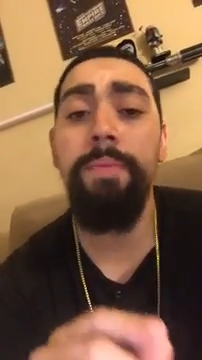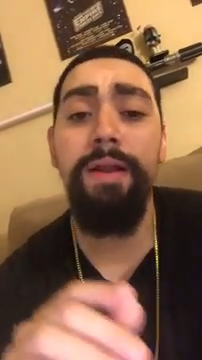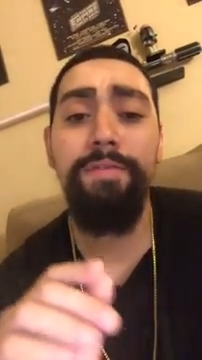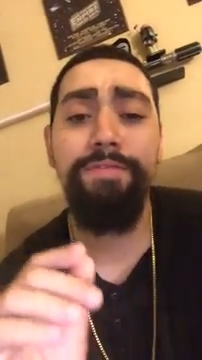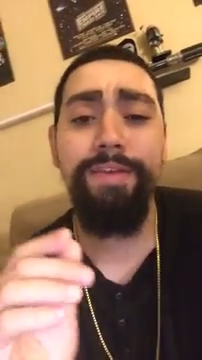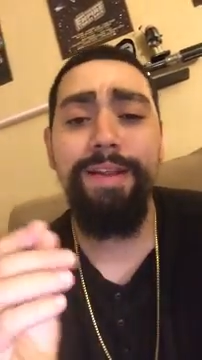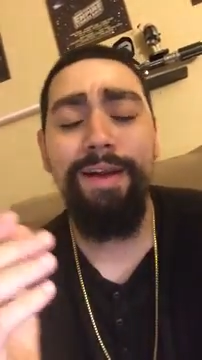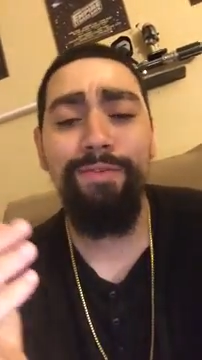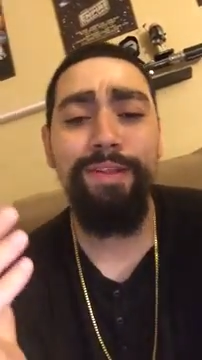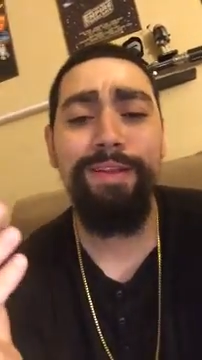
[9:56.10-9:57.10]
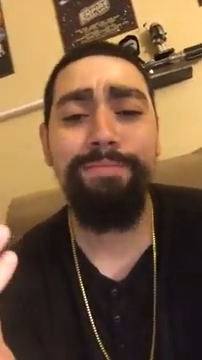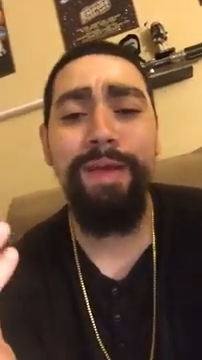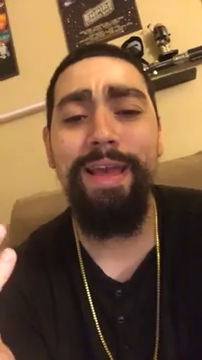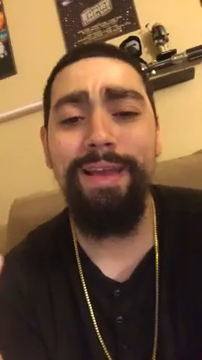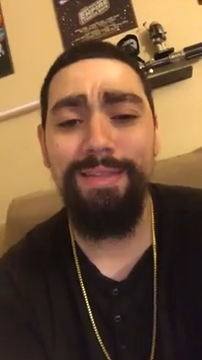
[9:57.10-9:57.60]
but if you're not really
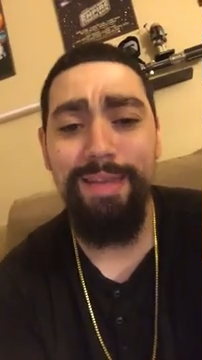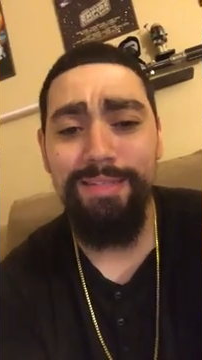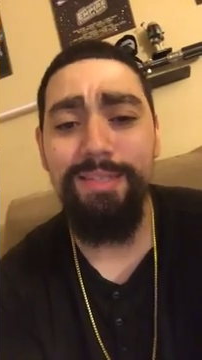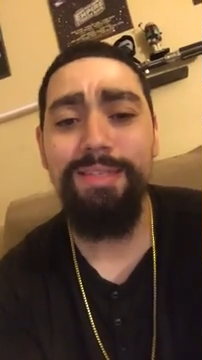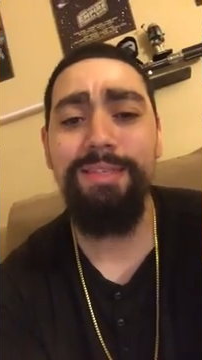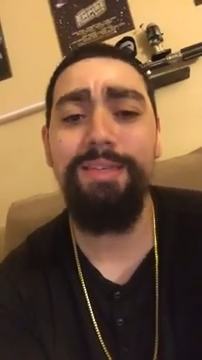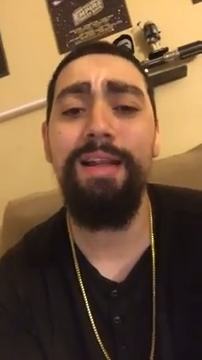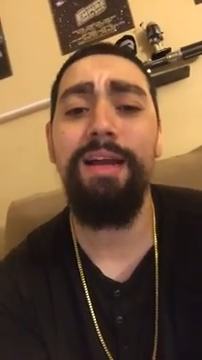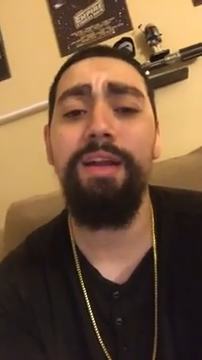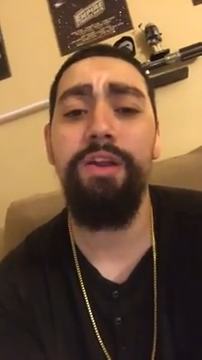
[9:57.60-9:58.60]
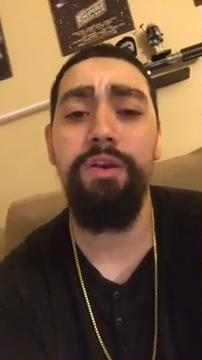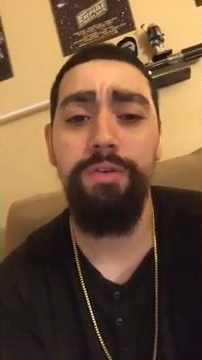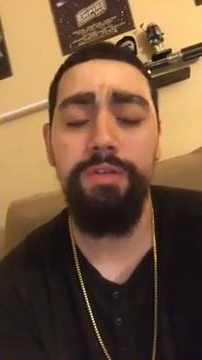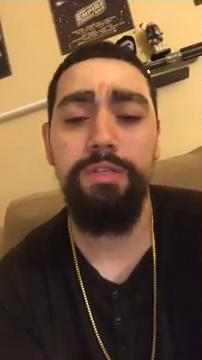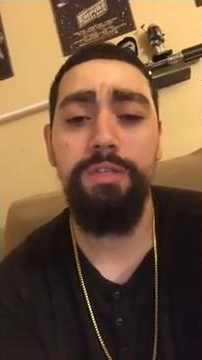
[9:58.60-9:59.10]
paying attention, you're not going to
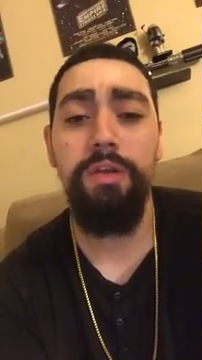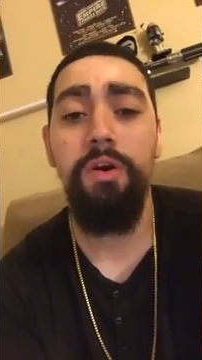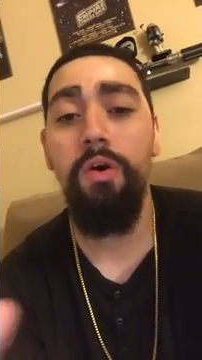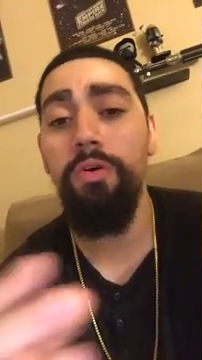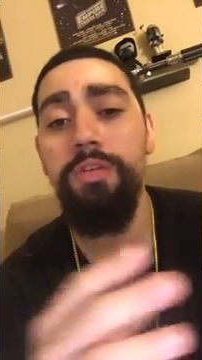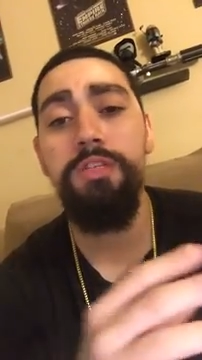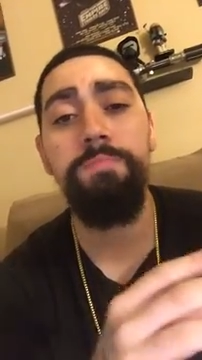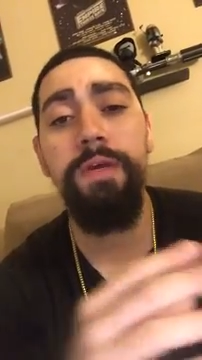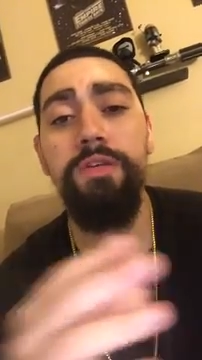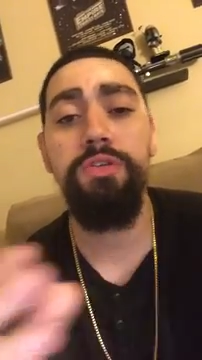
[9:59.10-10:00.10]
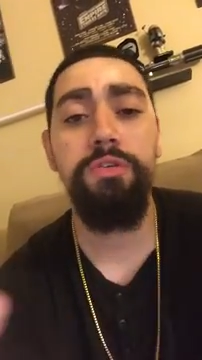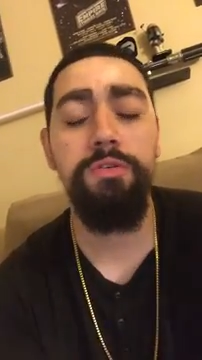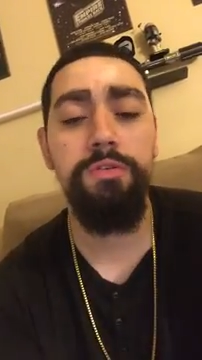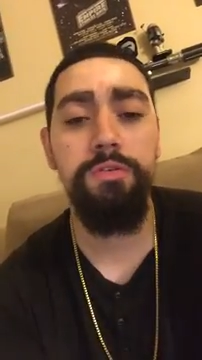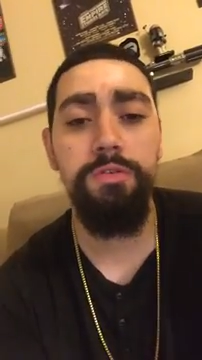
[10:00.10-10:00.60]
notice. all these
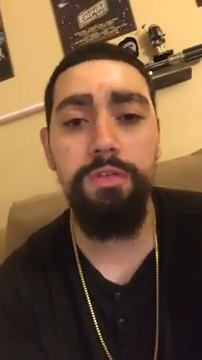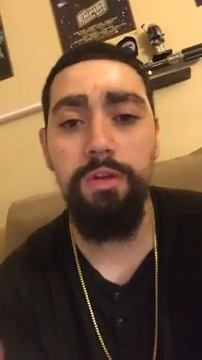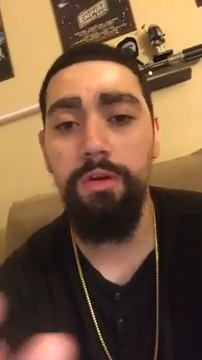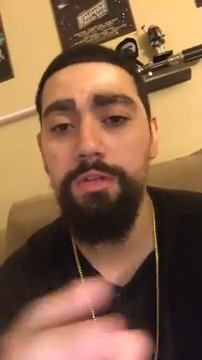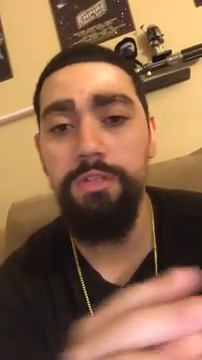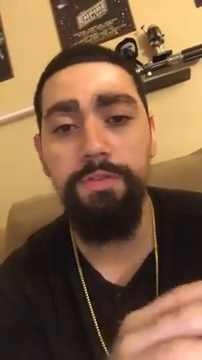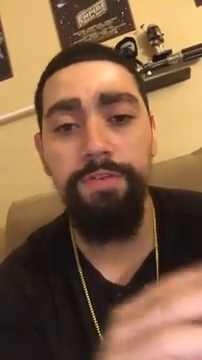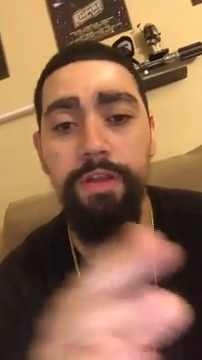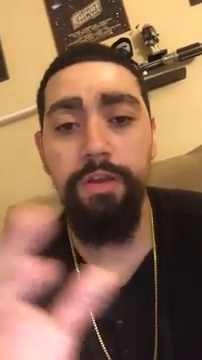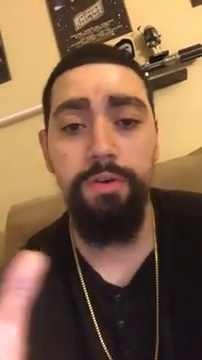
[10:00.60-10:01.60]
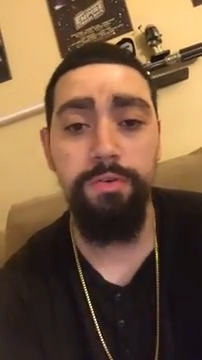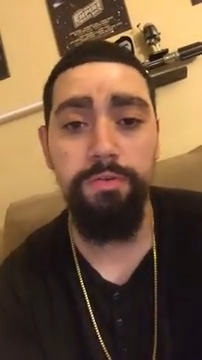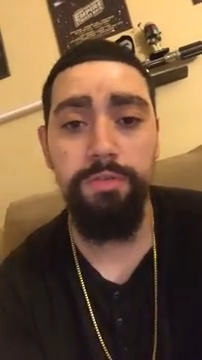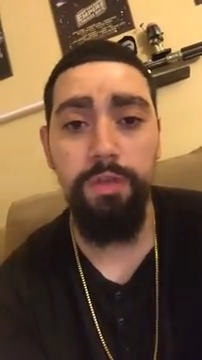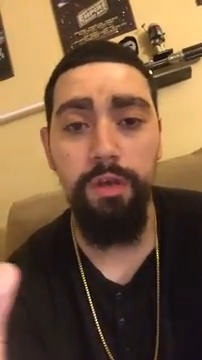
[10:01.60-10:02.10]
pictures and all these
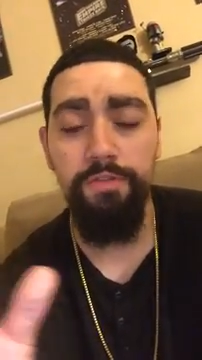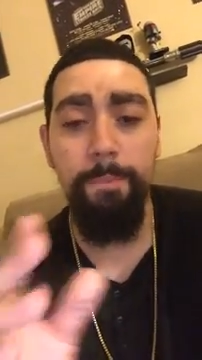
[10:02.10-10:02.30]
videos of